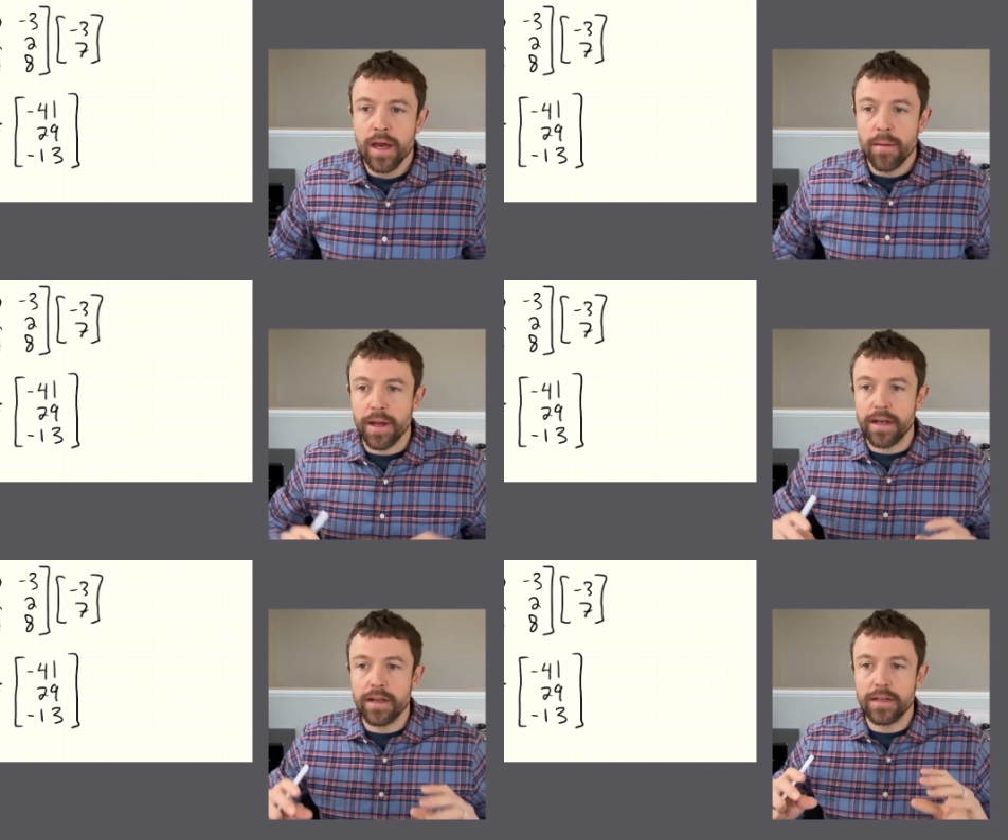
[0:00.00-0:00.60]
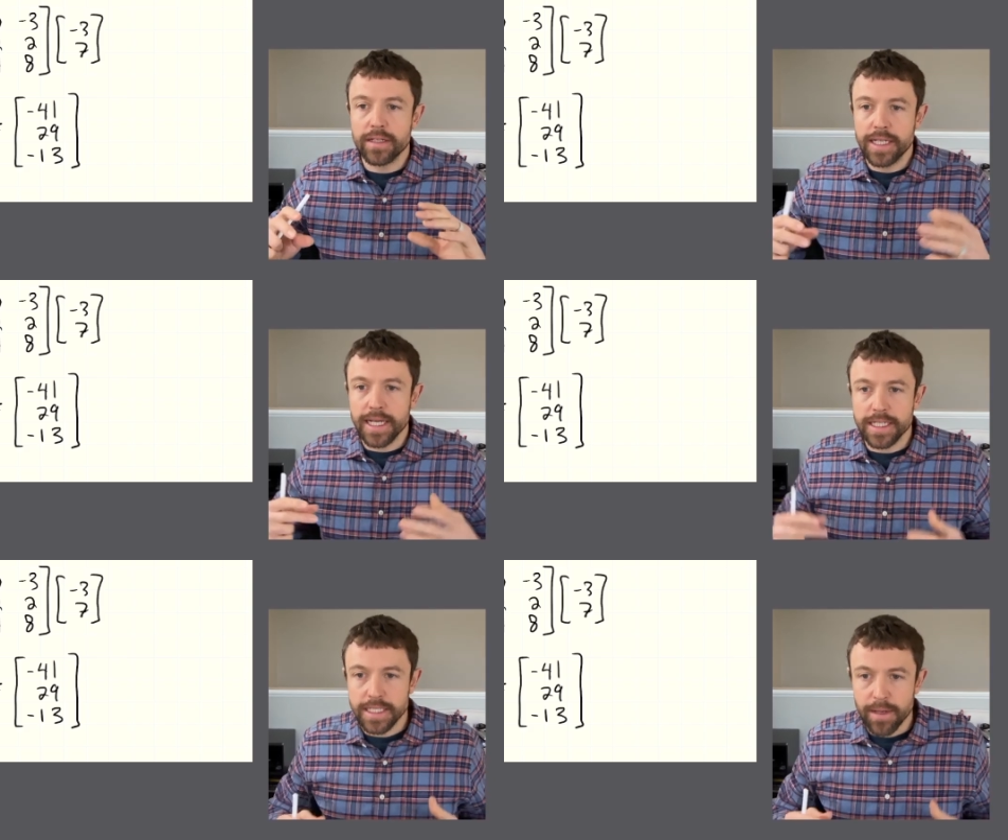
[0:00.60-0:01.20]
But to take
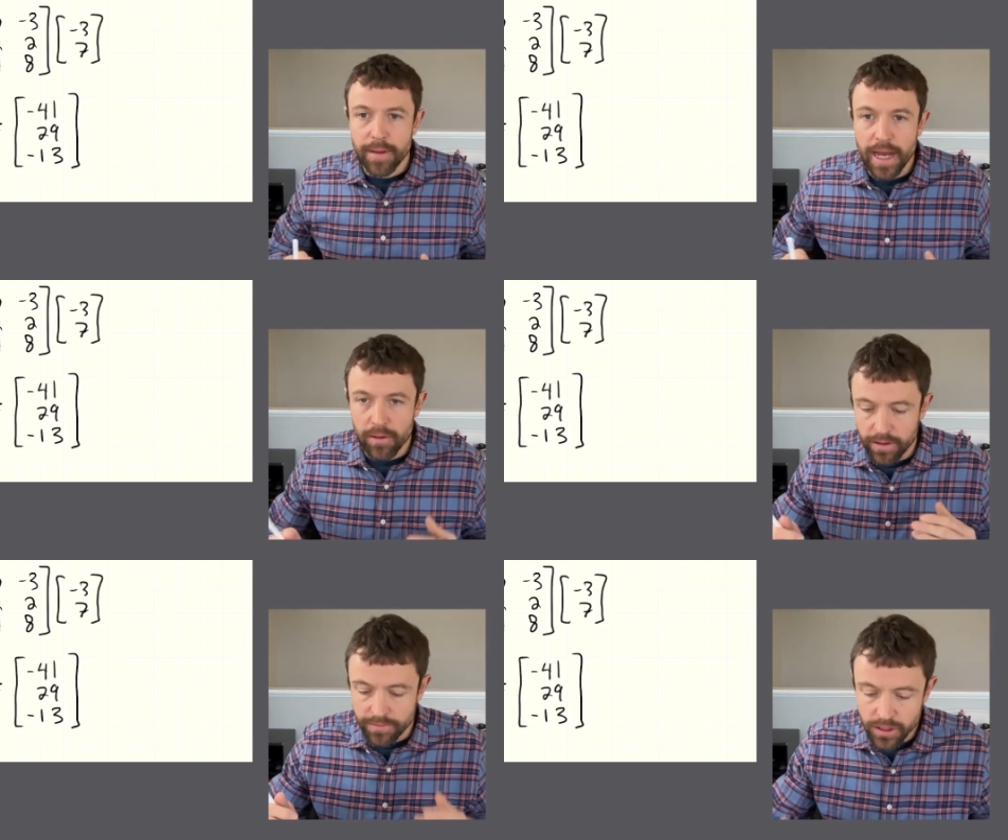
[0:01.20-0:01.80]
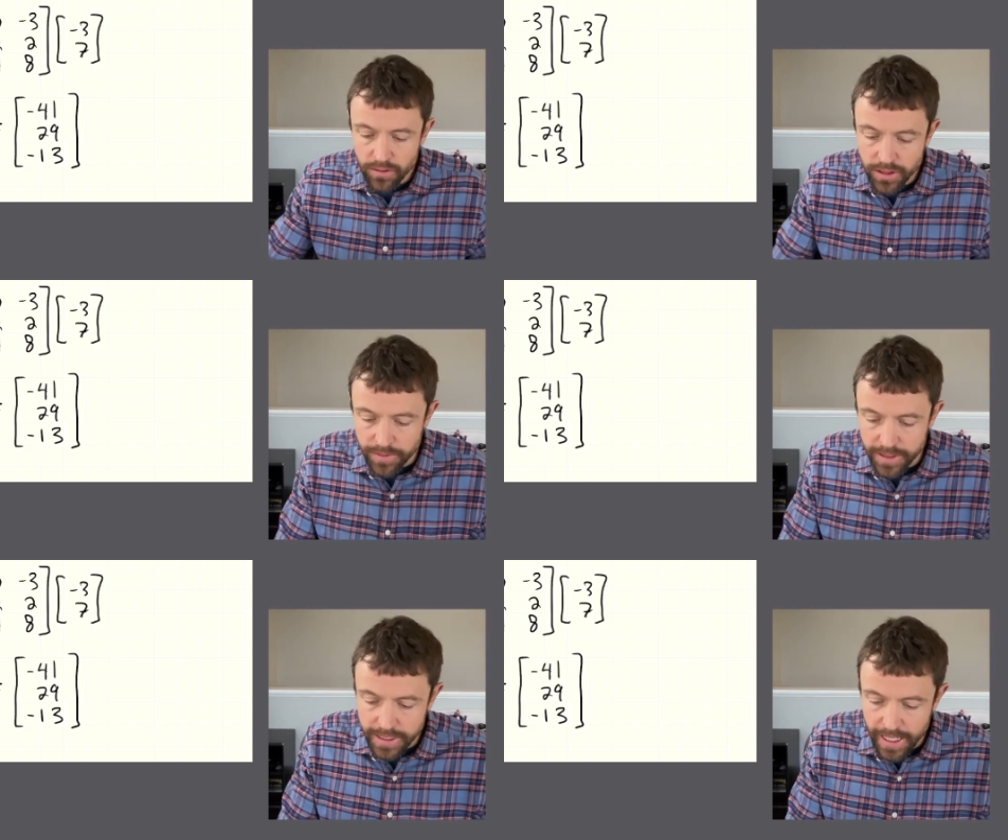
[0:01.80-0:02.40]
a step back, what I've showed you
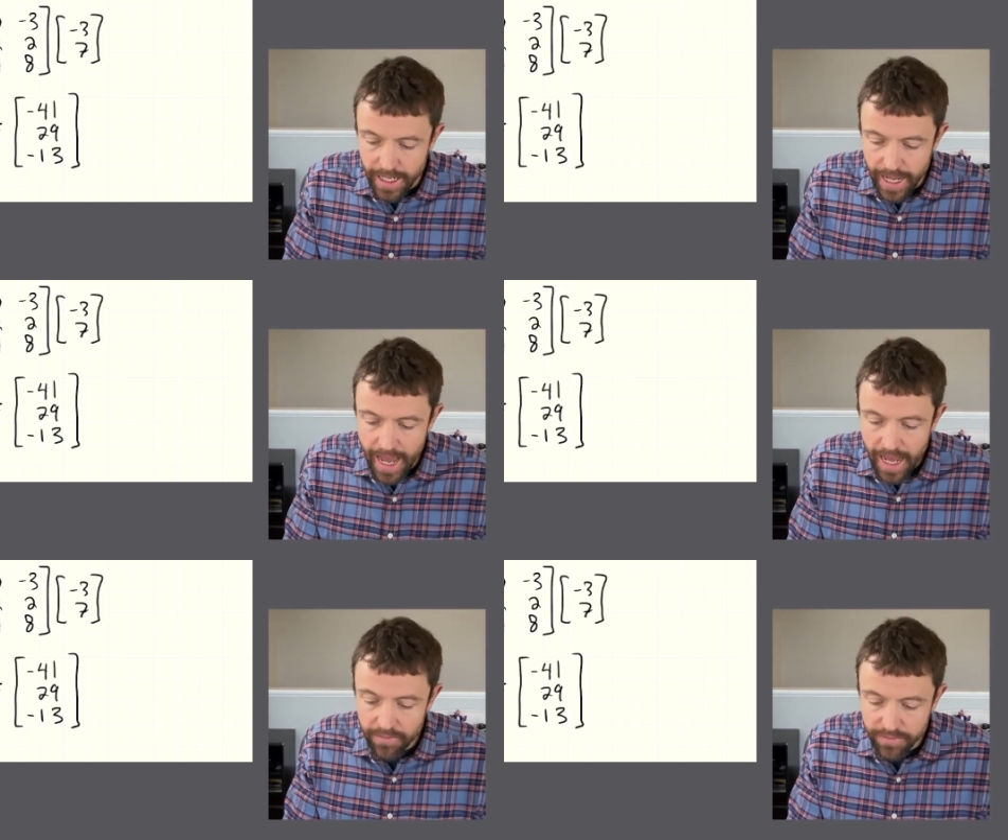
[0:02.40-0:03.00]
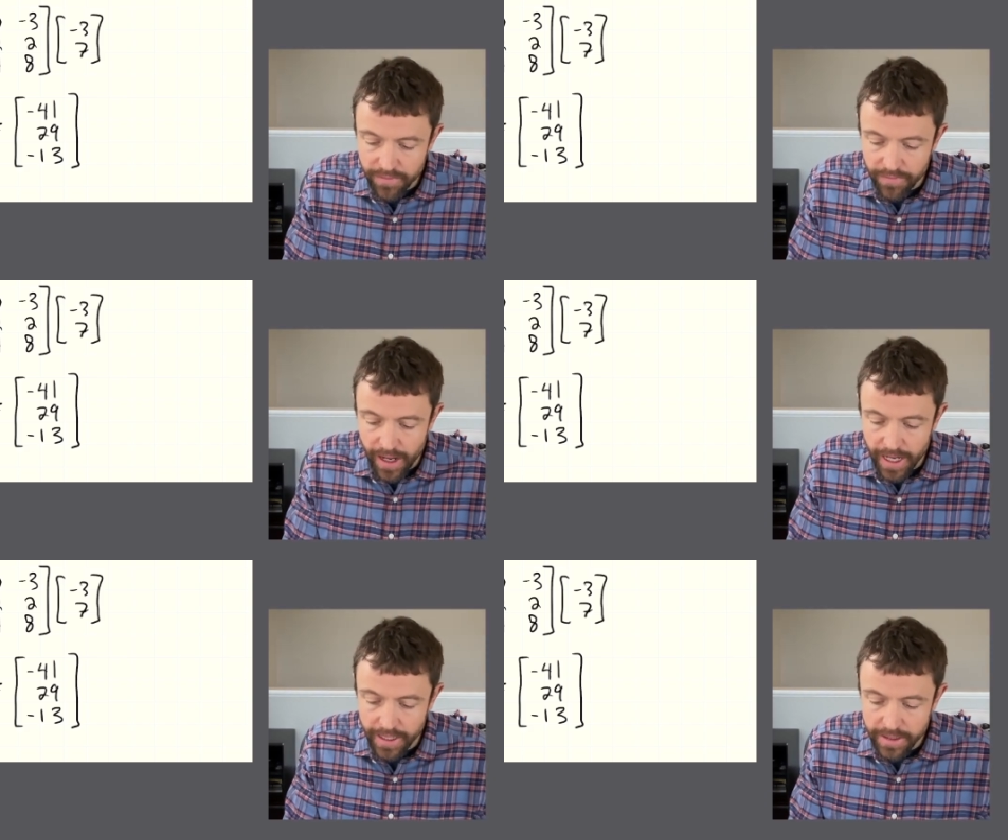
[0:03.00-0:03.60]
is that I have
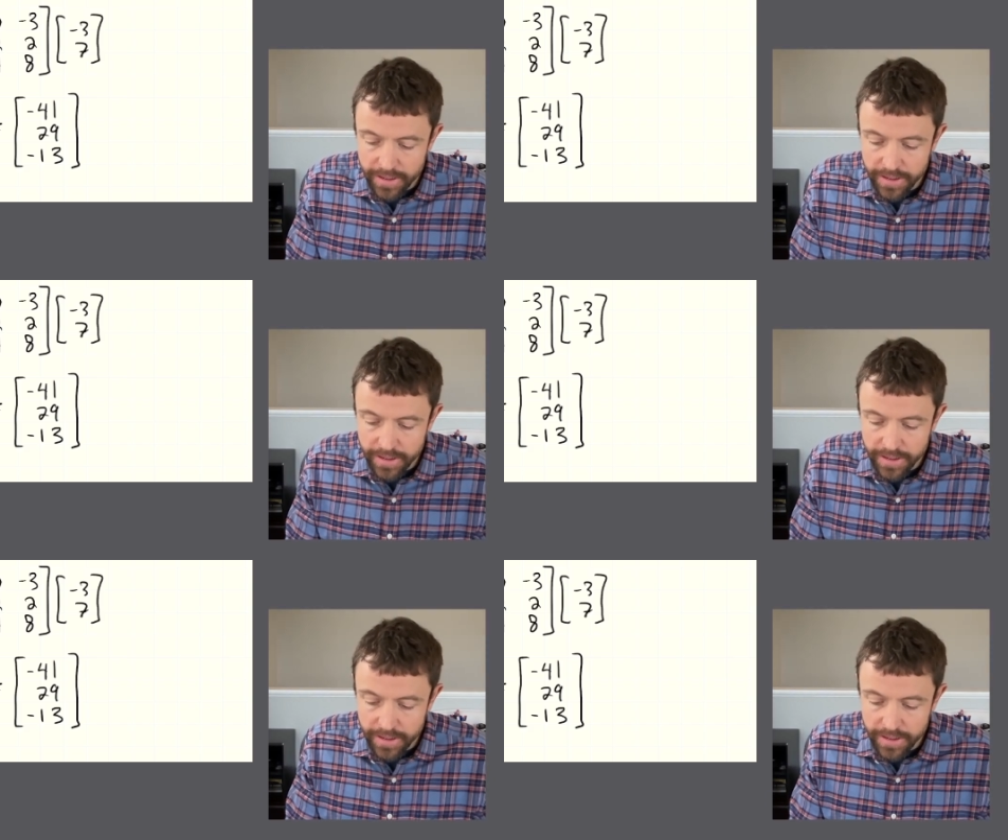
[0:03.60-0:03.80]
defined